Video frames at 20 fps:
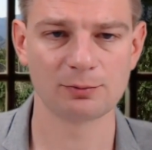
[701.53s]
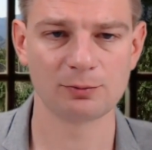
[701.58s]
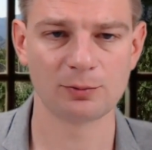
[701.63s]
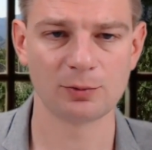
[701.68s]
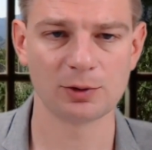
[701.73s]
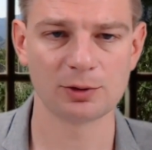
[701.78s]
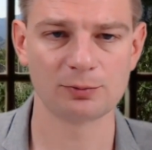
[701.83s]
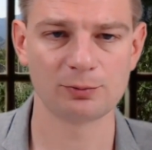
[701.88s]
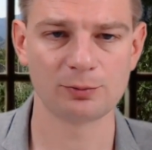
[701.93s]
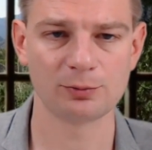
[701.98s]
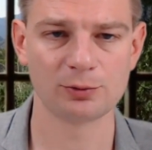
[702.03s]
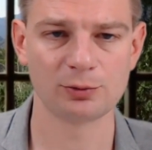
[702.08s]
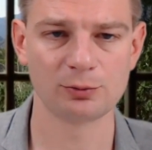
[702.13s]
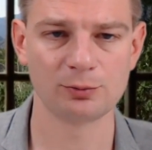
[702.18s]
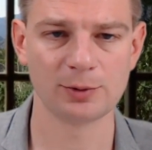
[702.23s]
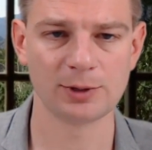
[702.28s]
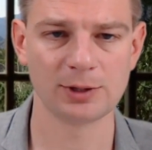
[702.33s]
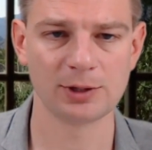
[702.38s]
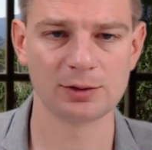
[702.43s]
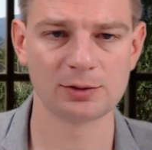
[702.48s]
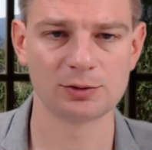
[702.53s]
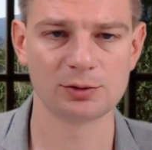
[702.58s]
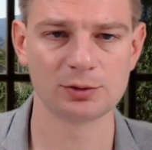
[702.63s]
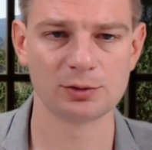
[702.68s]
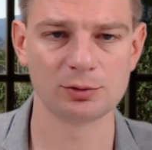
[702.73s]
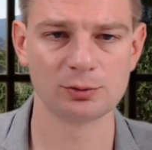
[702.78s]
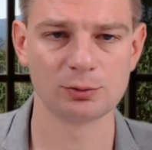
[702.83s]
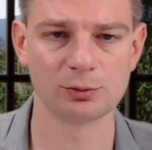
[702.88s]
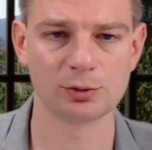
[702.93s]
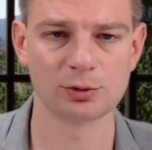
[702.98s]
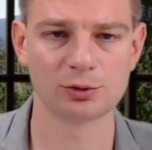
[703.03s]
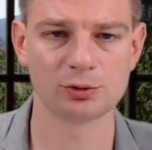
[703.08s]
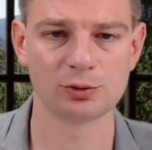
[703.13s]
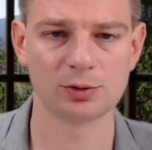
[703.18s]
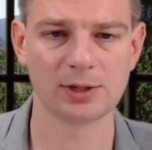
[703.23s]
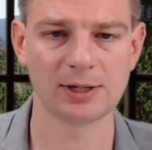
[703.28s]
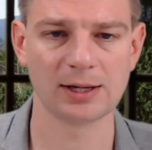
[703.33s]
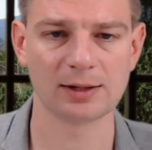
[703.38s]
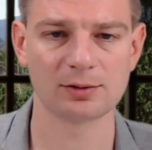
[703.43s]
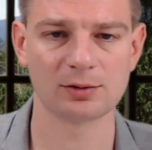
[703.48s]
What do we need to do to
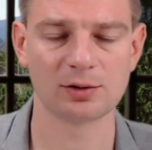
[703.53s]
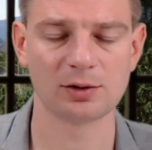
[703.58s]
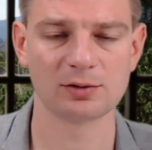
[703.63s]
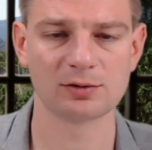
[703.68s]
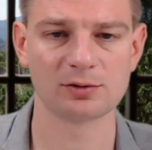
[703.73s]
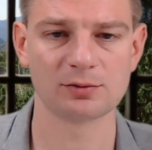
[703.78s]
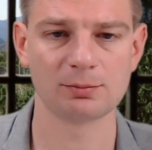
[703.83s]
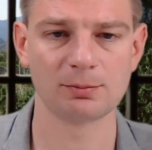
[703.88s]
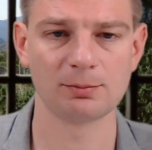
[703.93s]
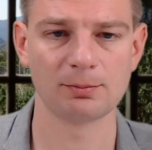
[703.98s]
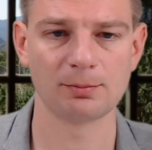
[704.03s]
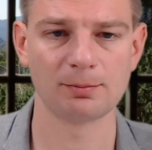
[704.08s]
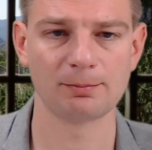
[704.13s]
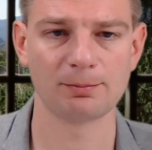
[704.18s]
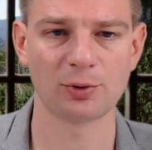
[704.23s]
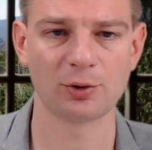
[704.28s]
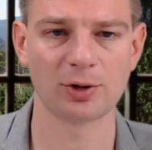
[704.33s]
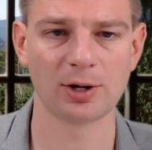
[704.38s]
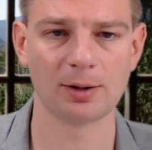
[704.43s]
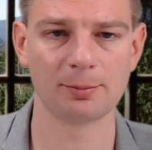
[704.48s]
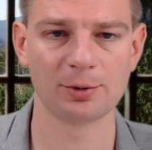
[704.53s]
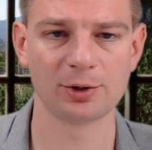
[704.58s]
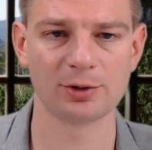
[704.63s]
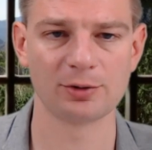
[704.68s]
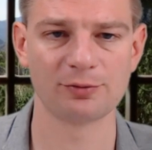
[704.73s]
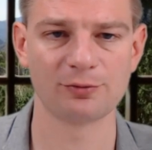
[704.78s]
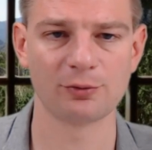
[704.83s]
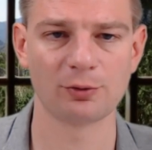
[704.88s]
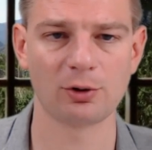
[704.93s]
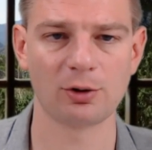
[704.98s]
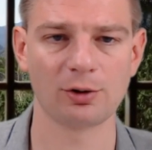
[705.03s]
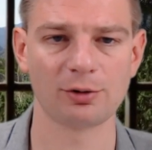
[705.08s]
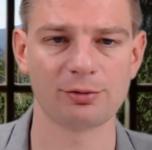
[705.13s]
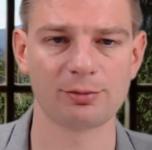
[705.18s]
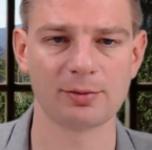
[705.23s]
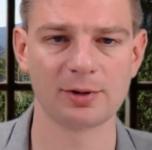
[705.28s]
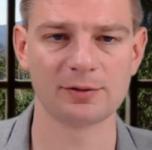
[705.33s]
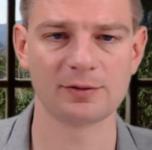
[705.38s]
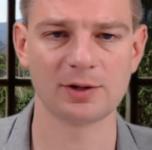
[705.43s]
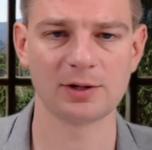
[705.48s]
get this parameter for
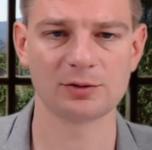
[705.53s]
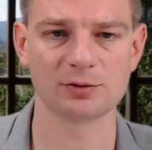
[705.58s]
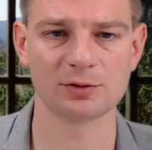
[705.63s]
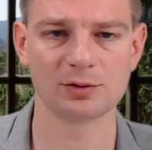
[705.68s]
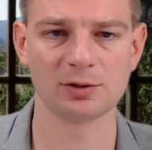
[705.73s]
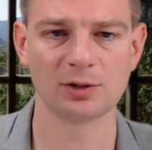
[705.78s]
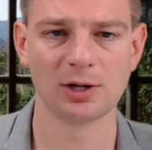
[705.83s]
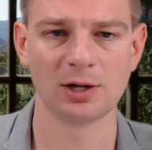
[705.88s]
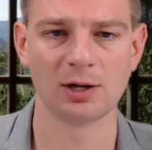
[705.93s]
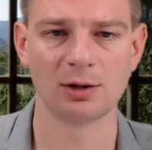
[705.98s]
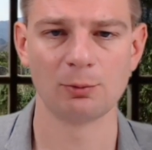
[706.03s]
authorization?